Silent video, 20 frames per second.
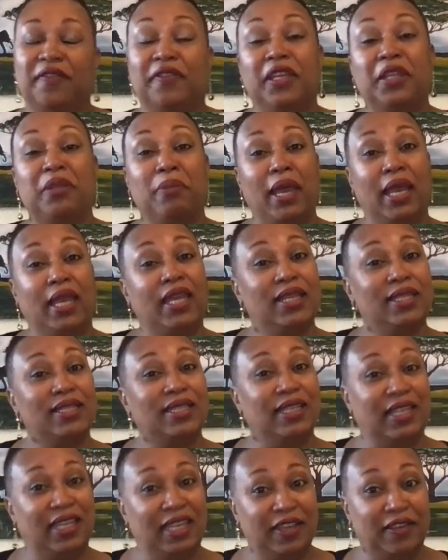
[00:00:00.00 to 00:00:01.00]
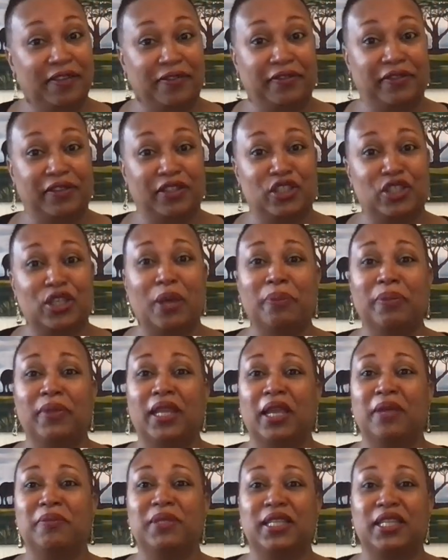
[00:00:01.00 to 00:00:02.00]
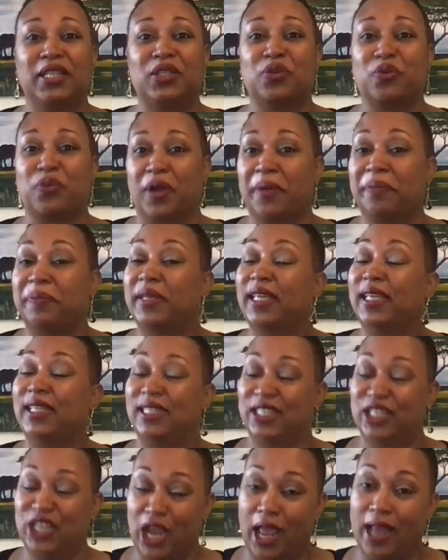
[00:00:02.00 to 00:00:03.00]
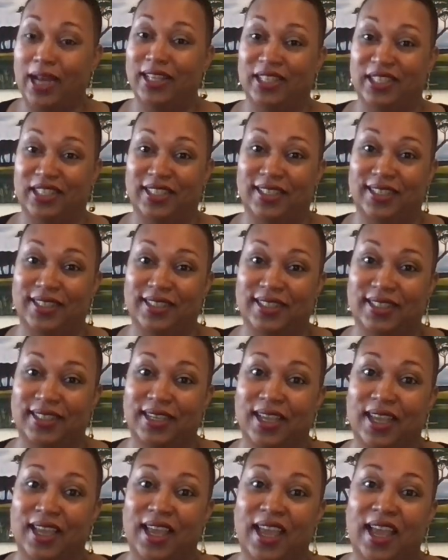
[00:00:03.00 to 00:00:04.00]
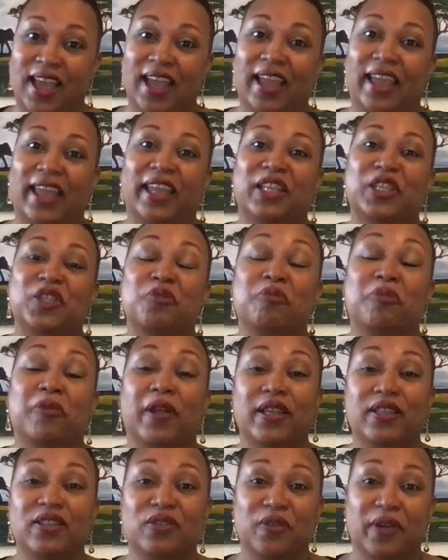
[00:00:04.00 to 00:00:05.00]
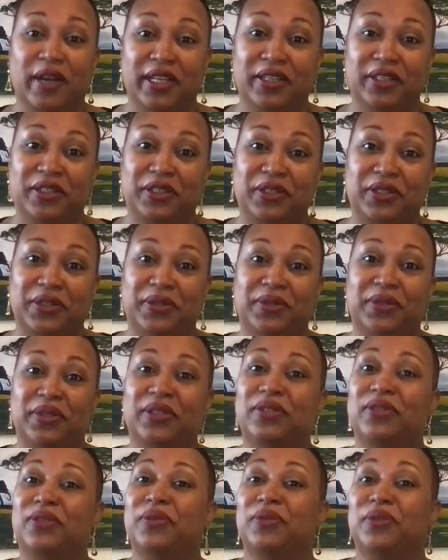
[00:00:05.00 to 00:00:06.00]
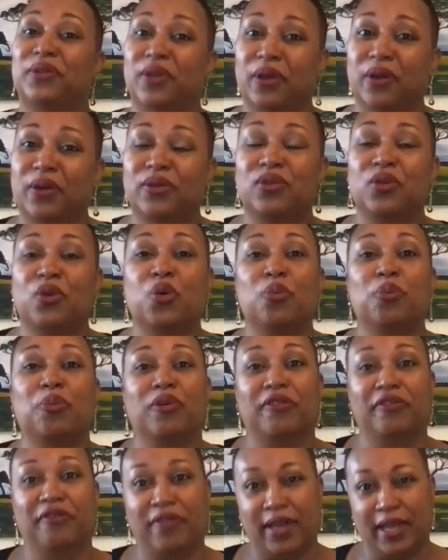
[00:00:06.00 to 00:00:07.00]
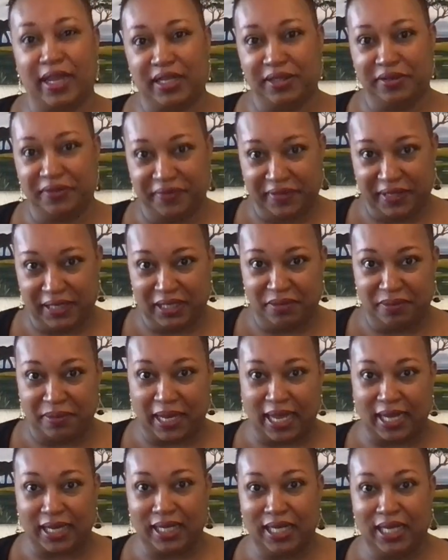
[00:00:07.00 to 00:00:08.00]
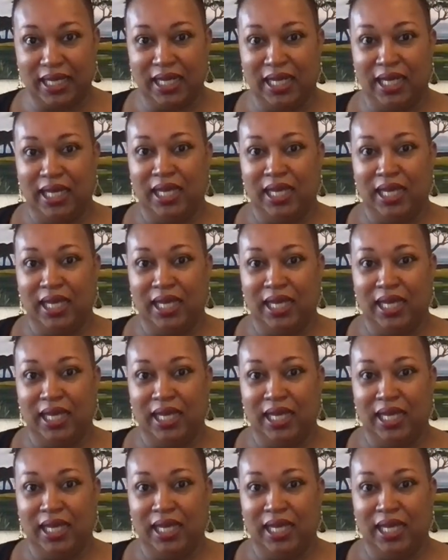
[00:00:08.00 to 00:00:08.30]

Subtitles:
Feedback is a gift. Sometimes it's wrapped in challenges. Express gratitude to those who provide feedback.